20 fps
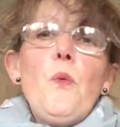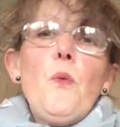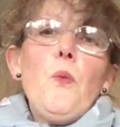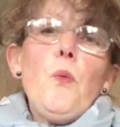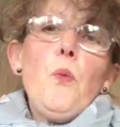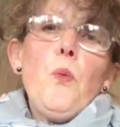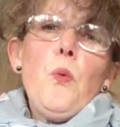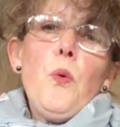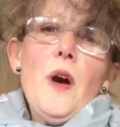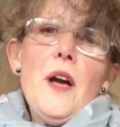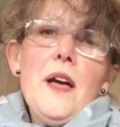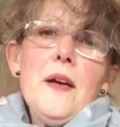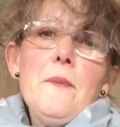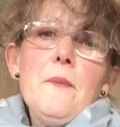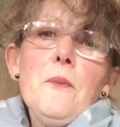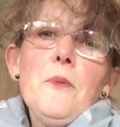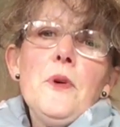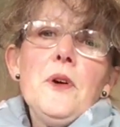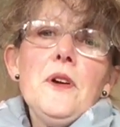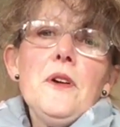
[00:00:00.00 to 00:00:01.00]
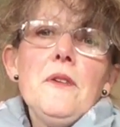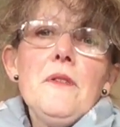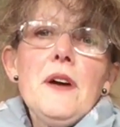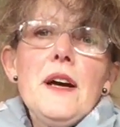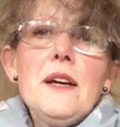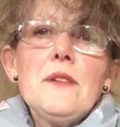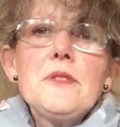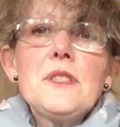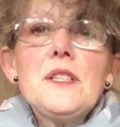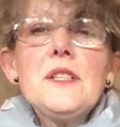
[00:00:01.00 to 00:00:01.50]
When we're
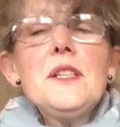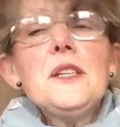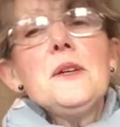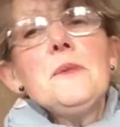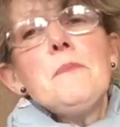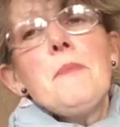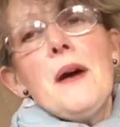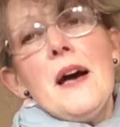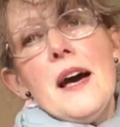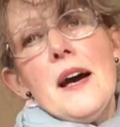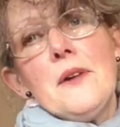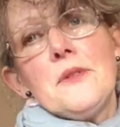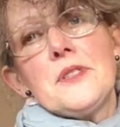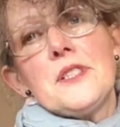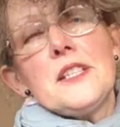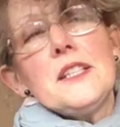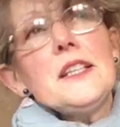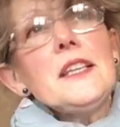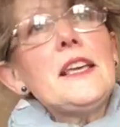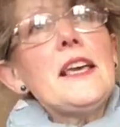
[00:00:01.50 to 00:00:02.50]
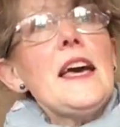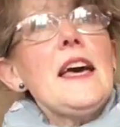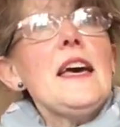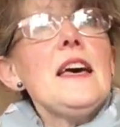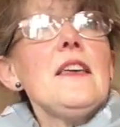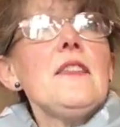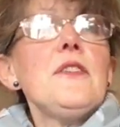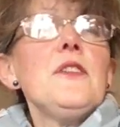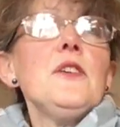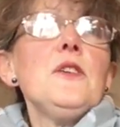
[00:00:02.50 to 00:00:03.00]
out and about
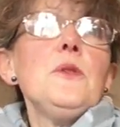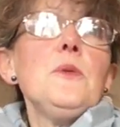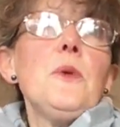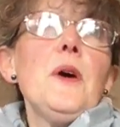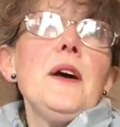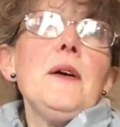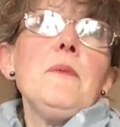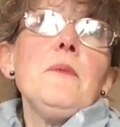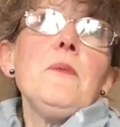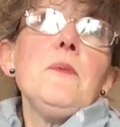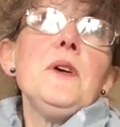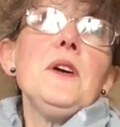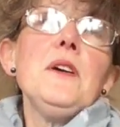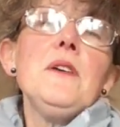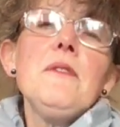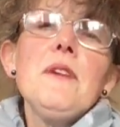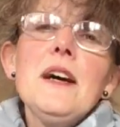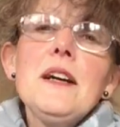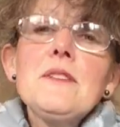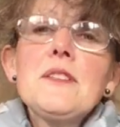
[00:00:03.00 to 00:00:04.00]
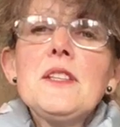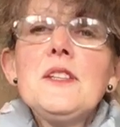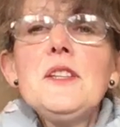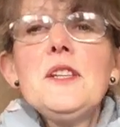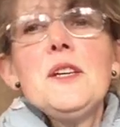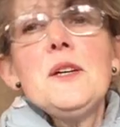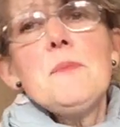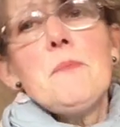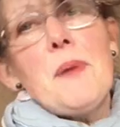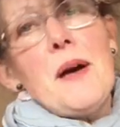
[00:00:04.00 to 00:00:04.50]
together, when we're out
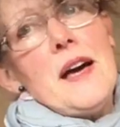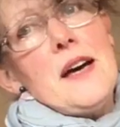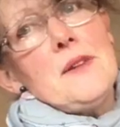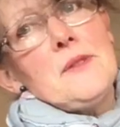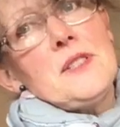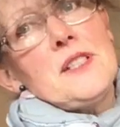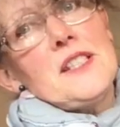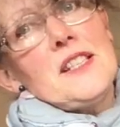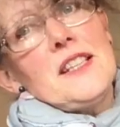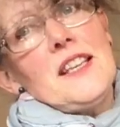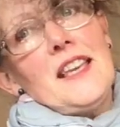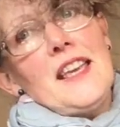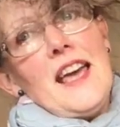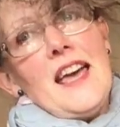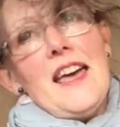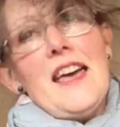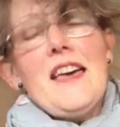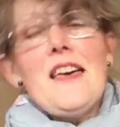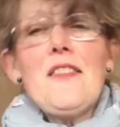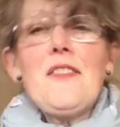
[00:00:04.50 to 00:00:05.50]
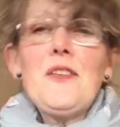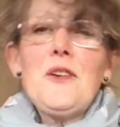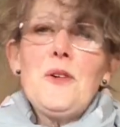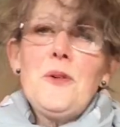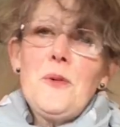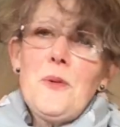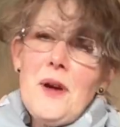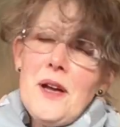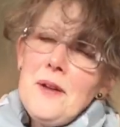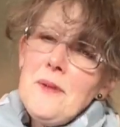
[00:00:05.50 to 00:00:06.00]
and about together,
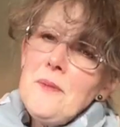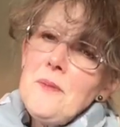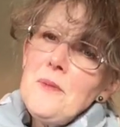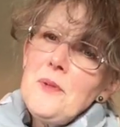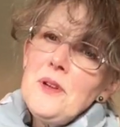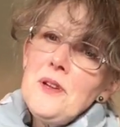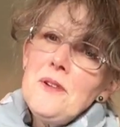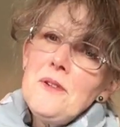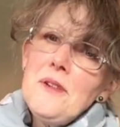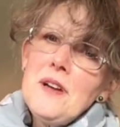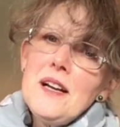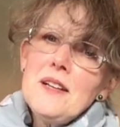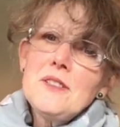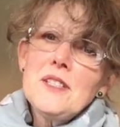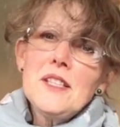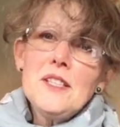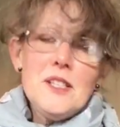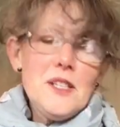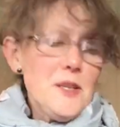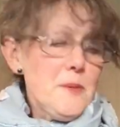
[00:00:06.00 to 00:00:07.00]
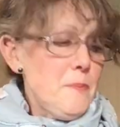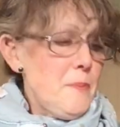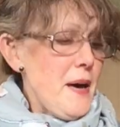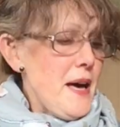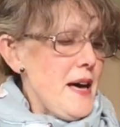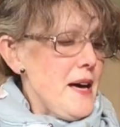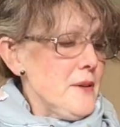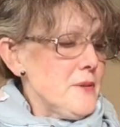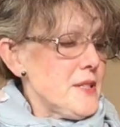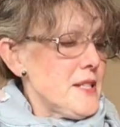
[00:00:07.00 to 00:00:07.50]
when we're out and
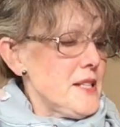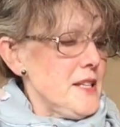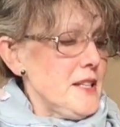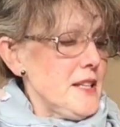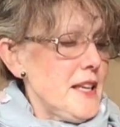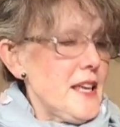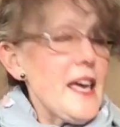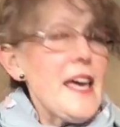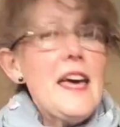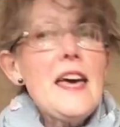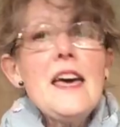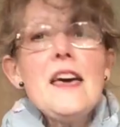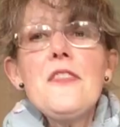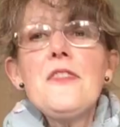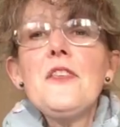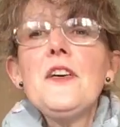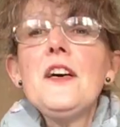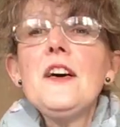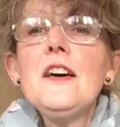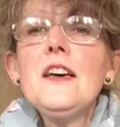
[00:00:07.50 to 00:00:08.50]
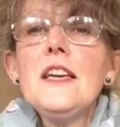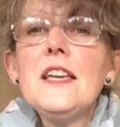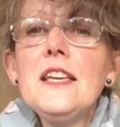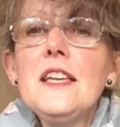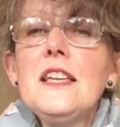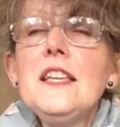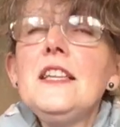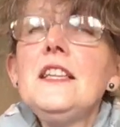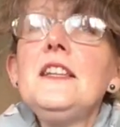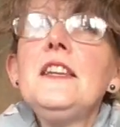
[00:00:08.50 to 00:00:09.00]
about together
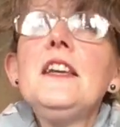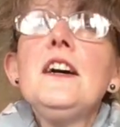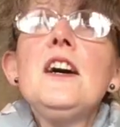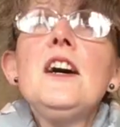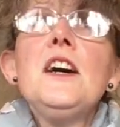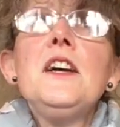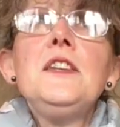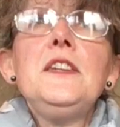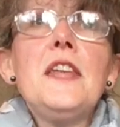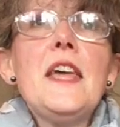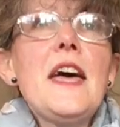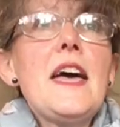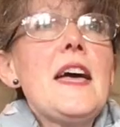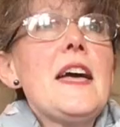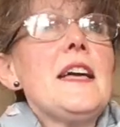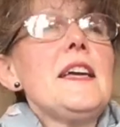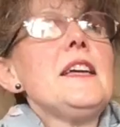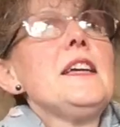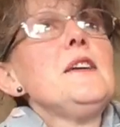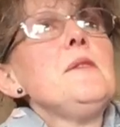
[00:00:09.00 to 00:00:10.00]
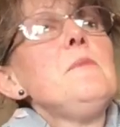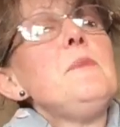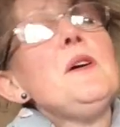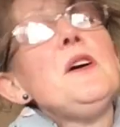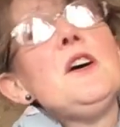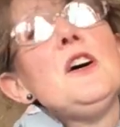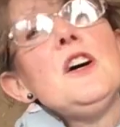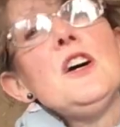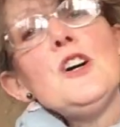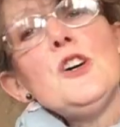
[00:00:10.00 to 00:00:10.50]
in our
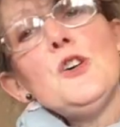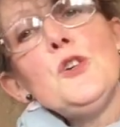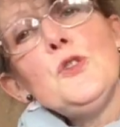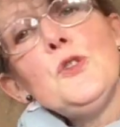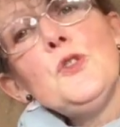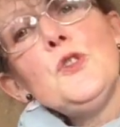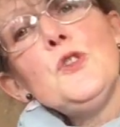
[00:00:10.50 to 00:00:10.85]
neighbourhood.